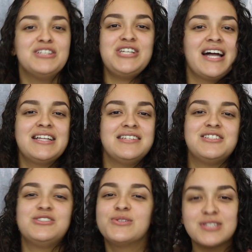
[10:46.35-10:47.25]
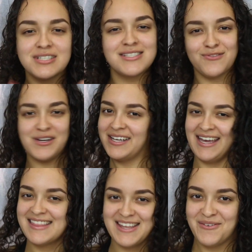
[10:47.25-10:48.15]
Jaclyn, did you just
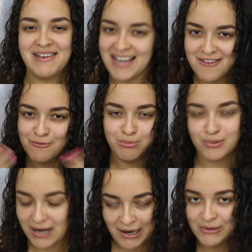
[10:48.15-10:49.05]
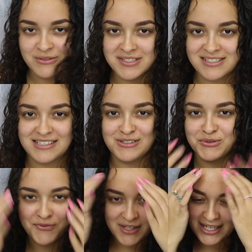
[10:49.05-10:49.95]
forget that we have brows? Did
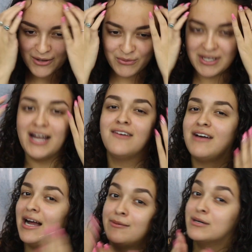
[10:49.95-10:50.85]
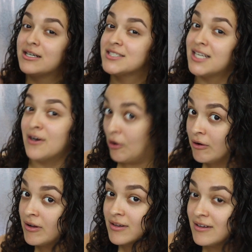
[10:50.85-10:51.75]
you forget we have eyebrows at
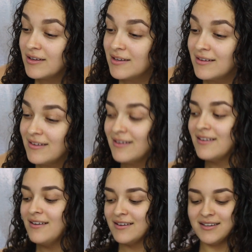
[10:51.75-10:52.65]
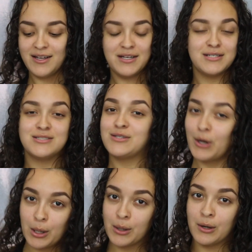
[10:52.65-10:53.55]
all? Cause
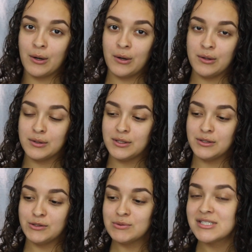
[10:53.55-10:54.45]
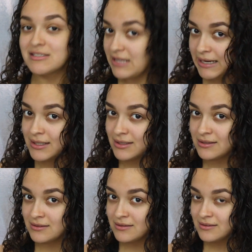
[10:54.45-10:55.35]
girl, you slacking.